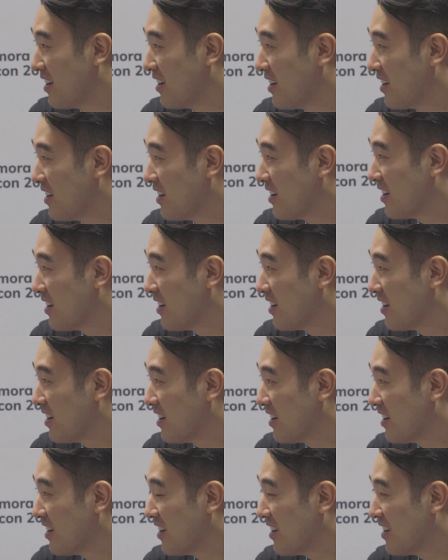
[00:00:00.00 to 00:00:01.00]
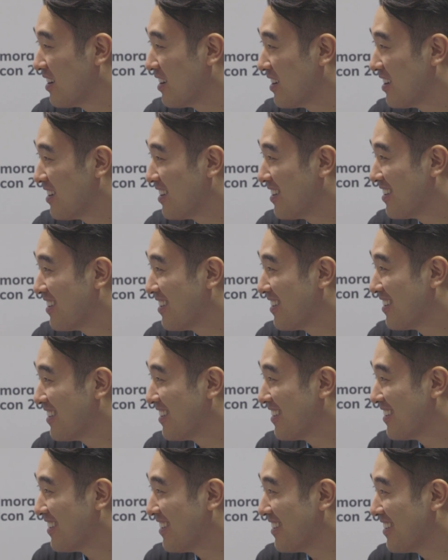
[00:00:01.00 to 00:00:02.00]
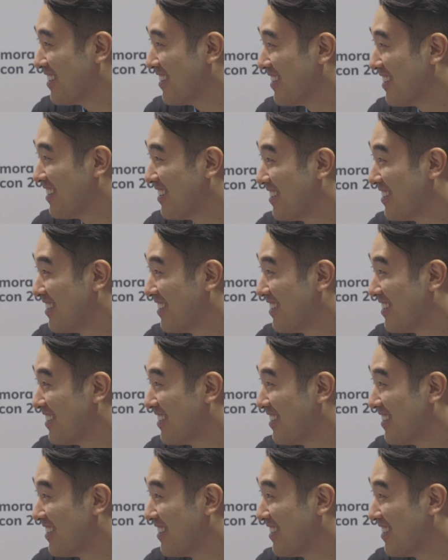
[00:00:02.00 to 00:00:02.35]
No words are spoken by the person on screen.